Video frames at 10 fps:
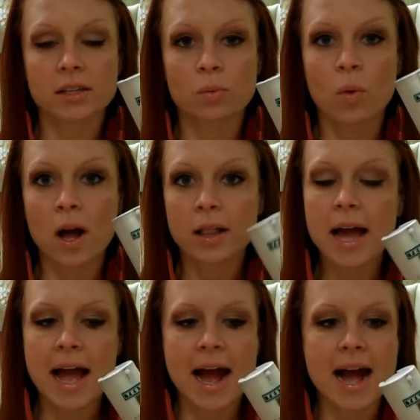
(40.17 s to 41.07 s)
well
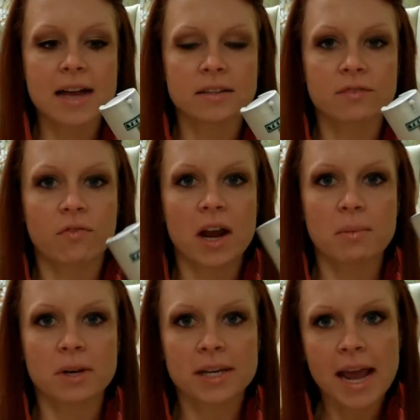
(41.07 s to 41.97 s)
as
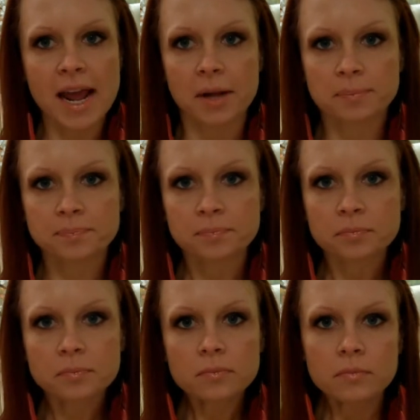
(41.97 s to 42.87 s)
vitamin K.
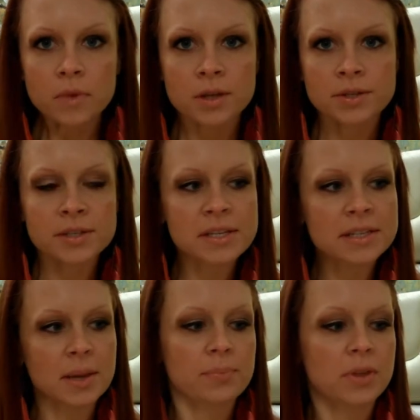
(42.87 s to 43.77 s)
So this is
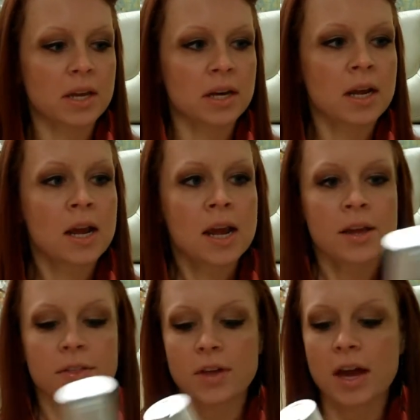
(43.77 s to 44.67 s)
something
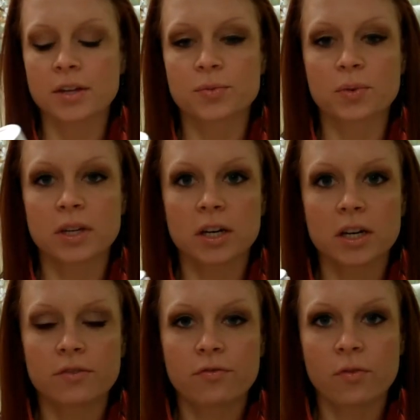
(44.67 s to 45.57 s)
that is really
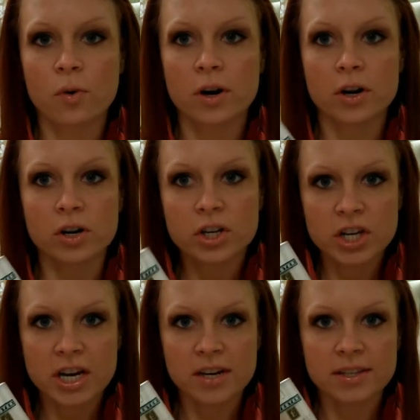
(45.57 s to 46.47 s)
good for
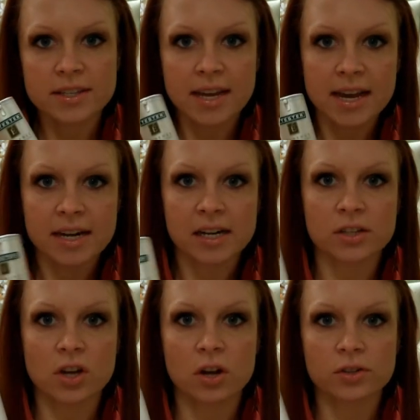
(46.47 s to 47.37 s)
nourishing the skin, and
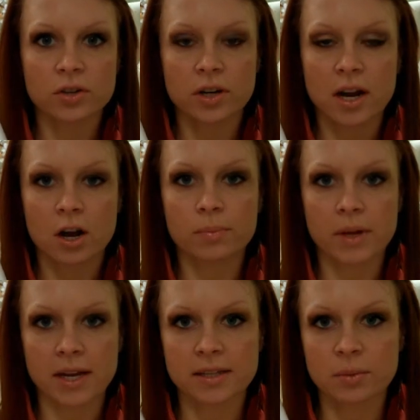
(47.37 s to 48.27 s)
it's also going to help,
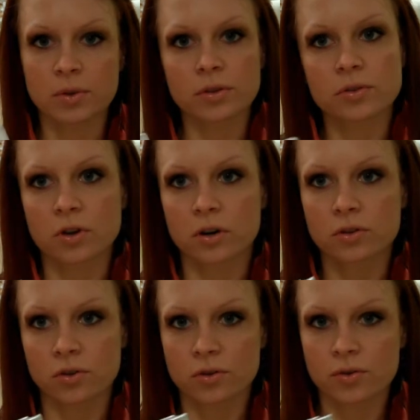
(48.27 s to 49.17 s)
like I said, with those dark
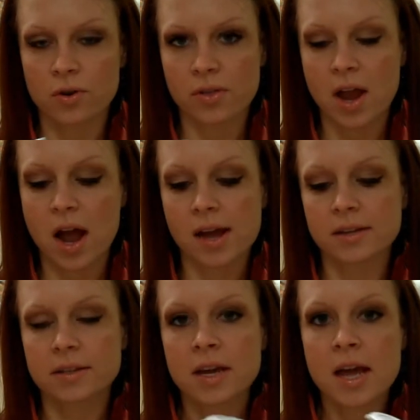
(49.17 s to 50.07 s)
circles around the
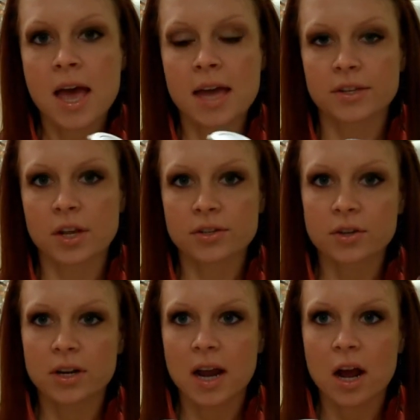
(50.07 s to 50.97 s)
eyes. And it's also
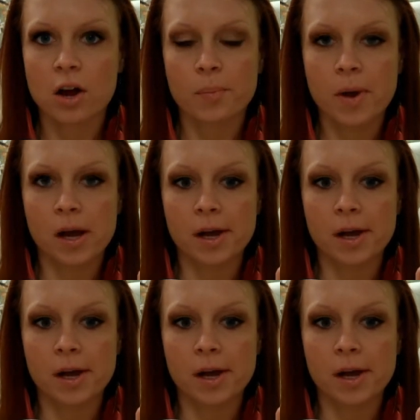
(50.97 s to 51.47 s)
going to help